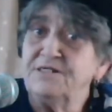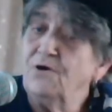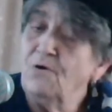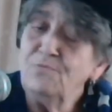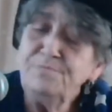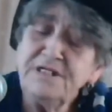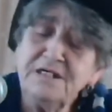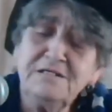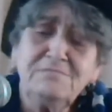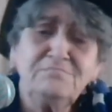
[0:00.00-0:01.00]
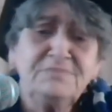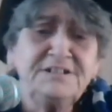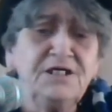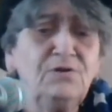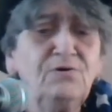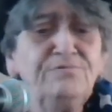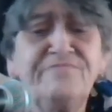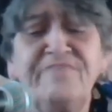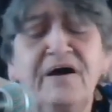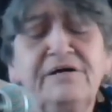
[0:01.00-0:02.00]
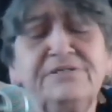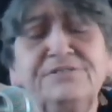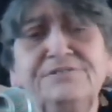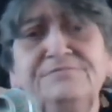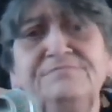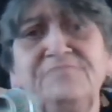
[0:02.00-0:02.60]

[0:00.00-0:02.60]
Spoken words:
the home team still on fire?